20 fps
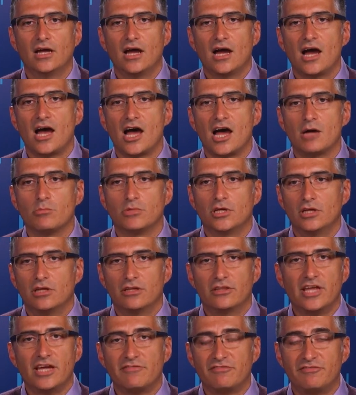
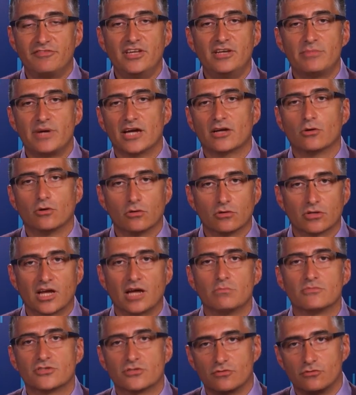That feedback all
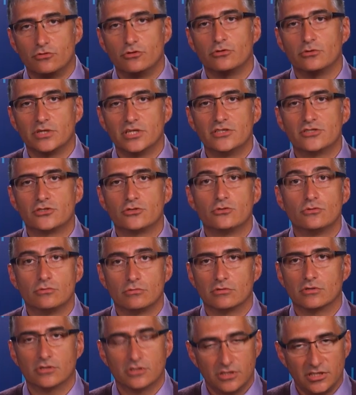comes through into
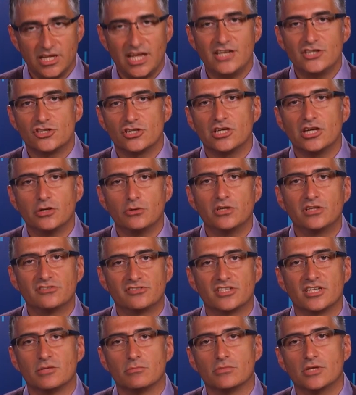the engineering
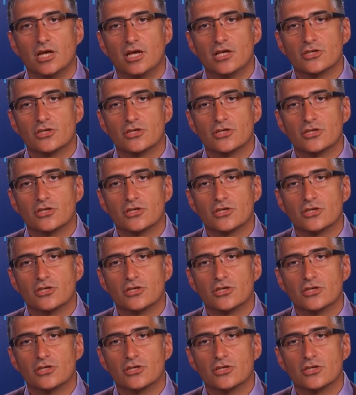team,